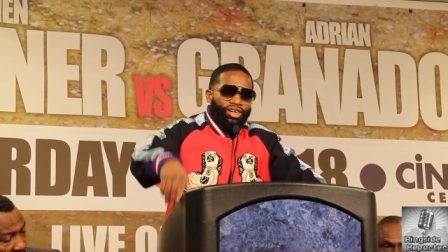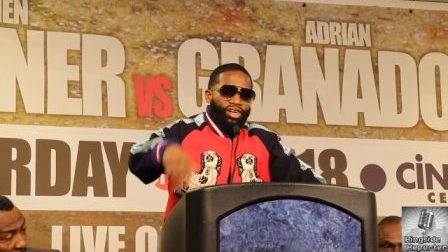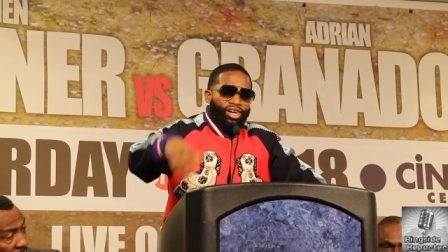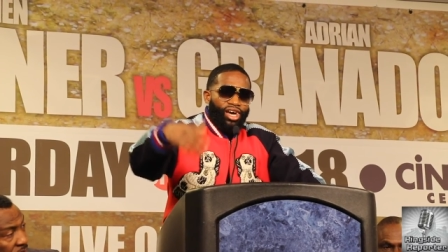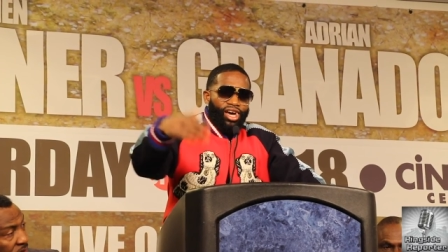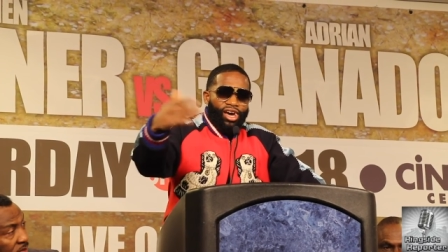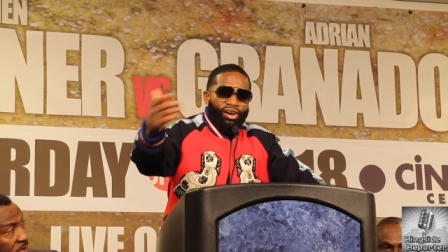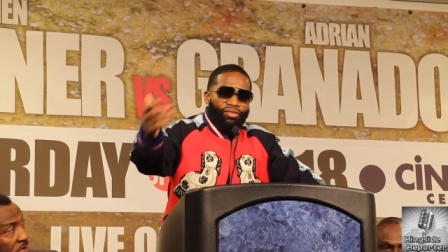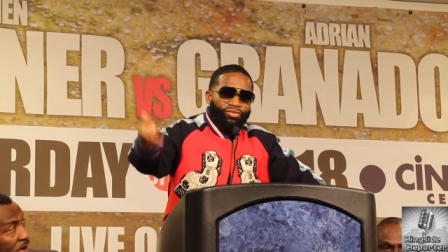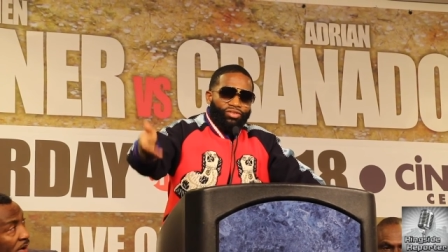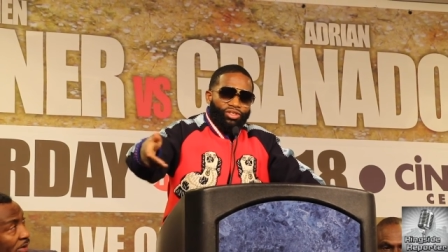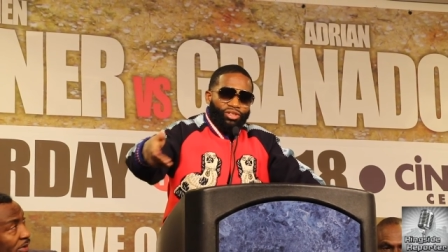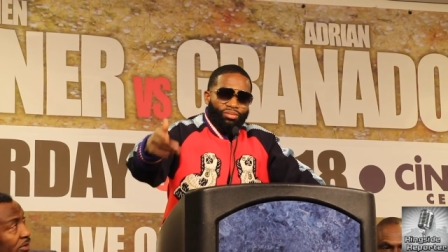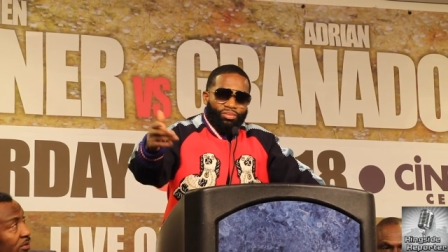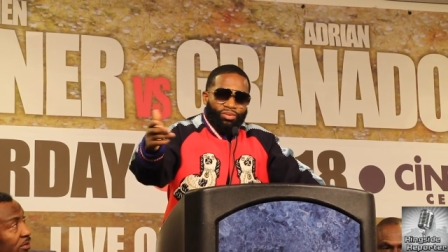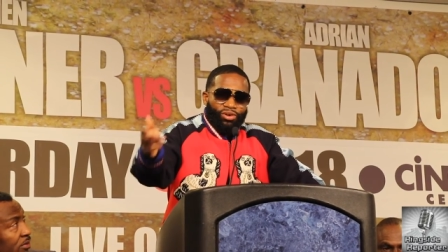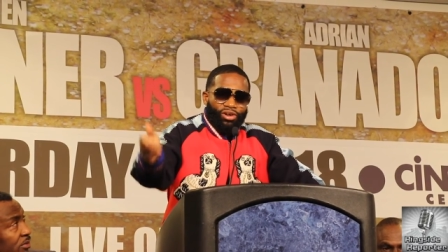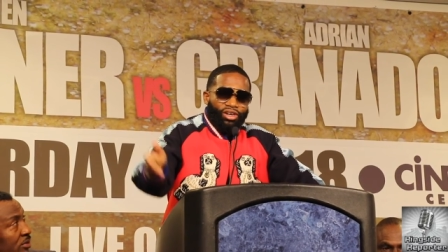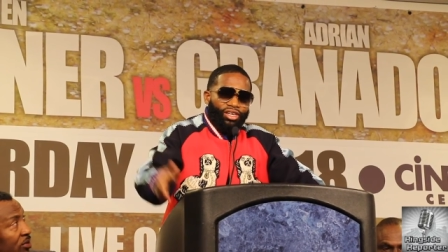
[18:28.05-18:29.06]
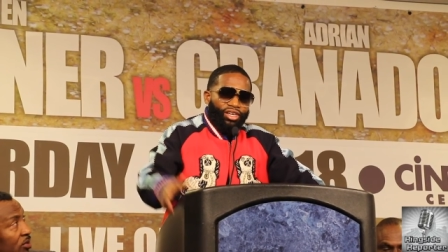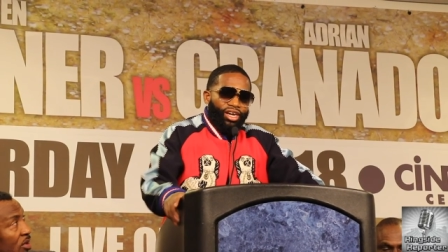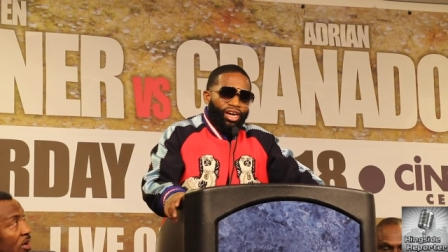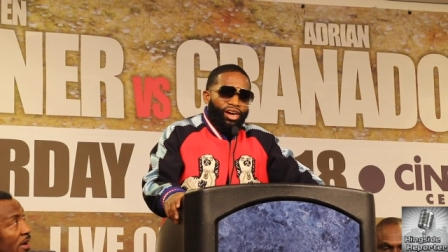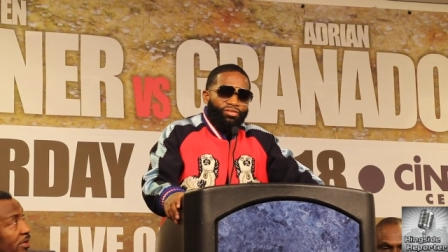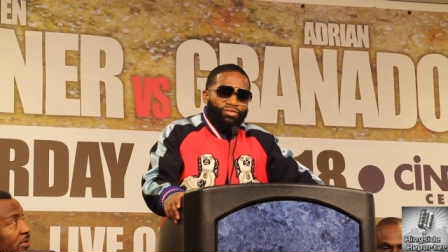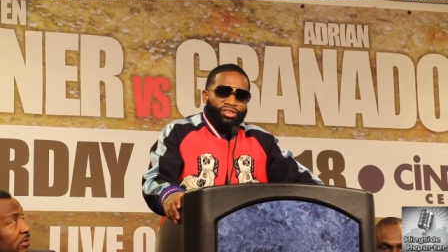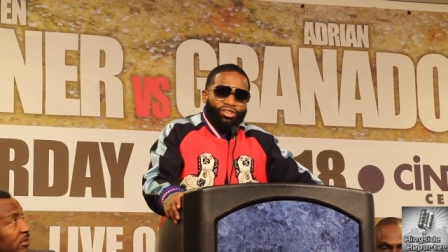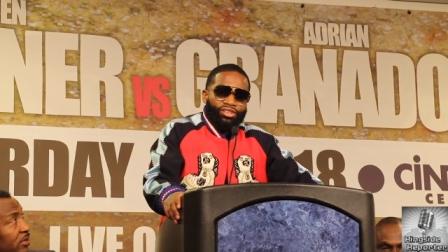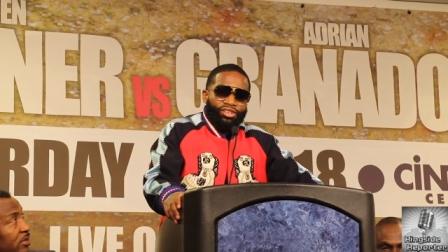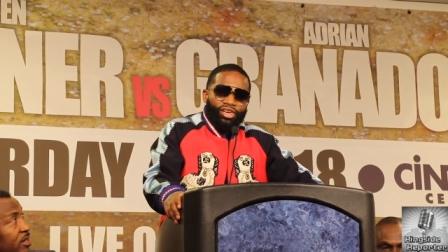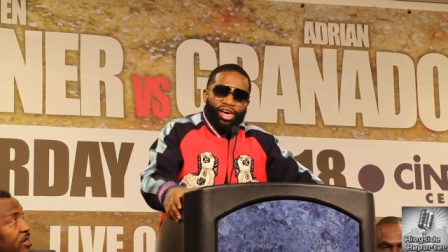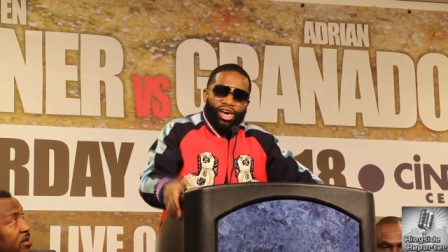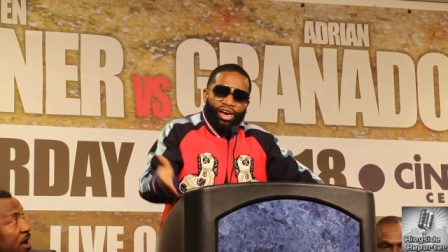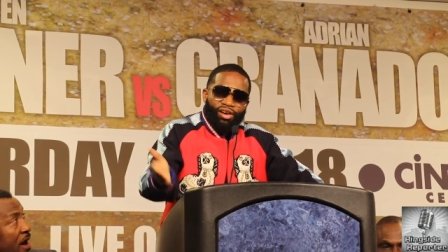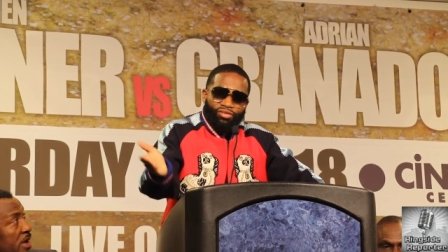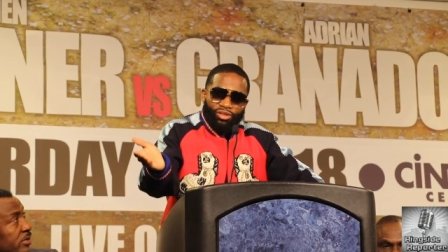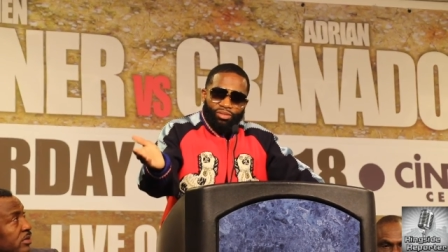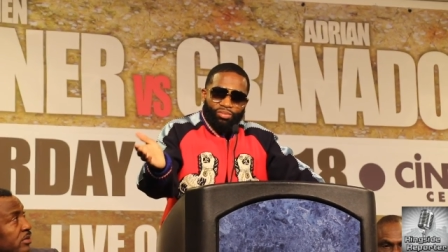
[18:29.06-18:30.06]
a after party after the
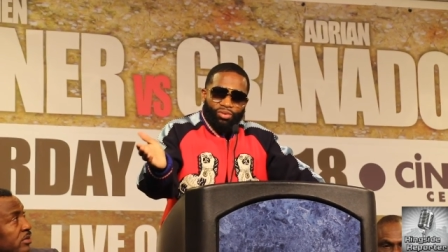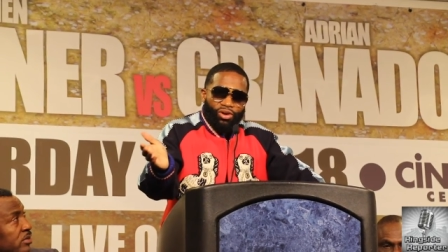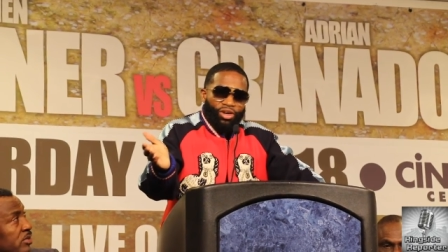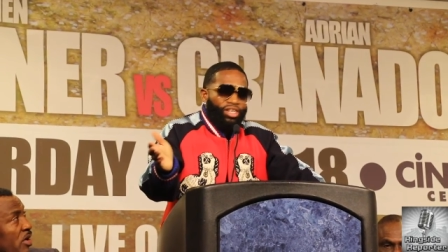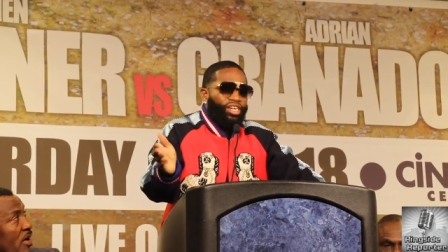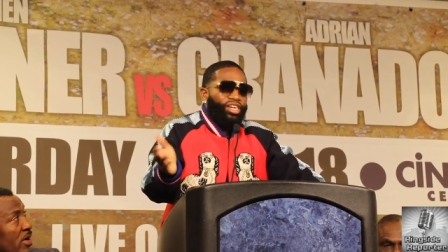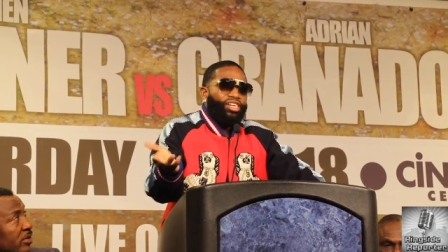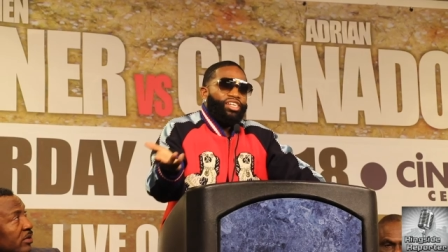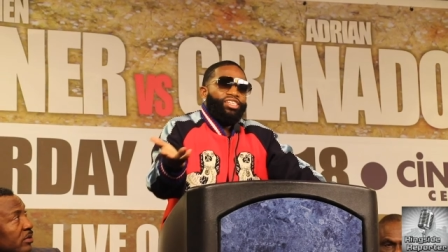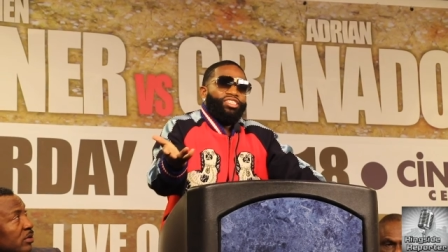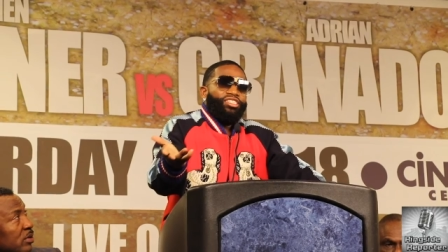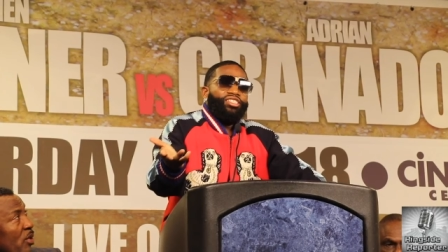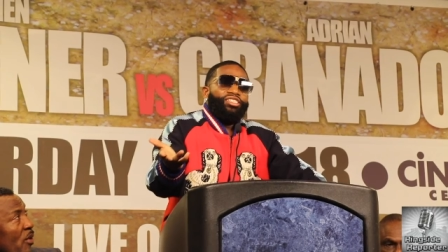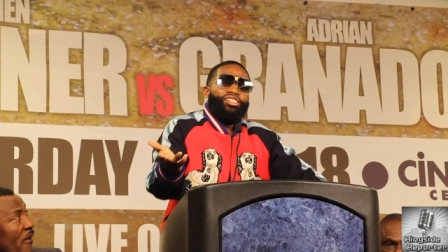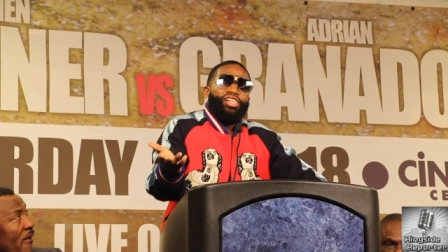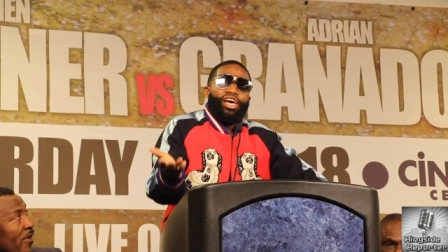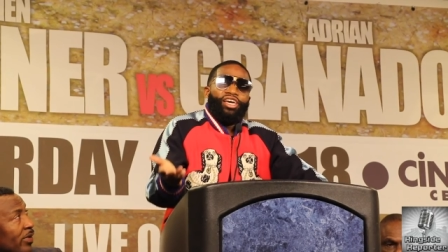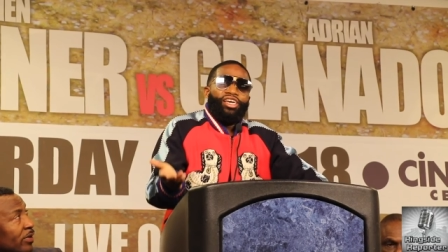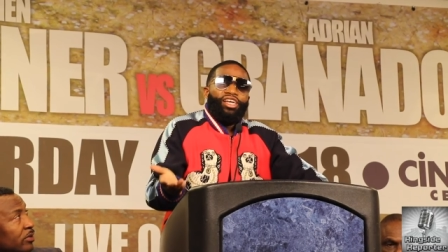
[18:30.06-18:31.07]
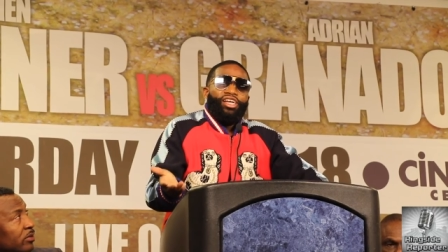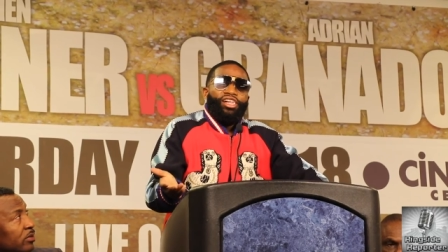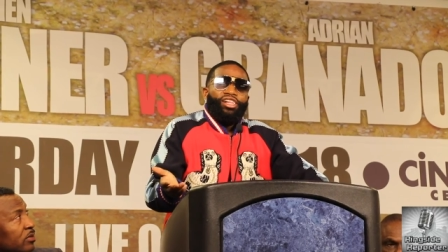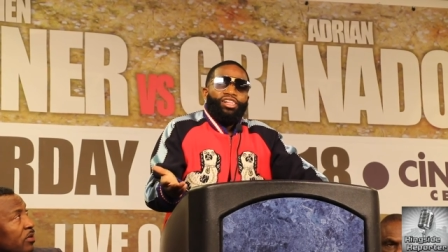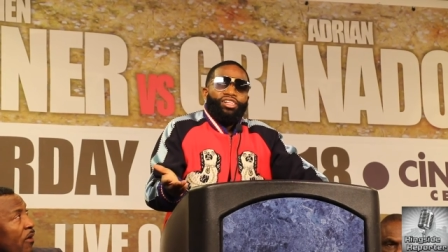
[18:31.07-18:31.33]
after party, and it's just like,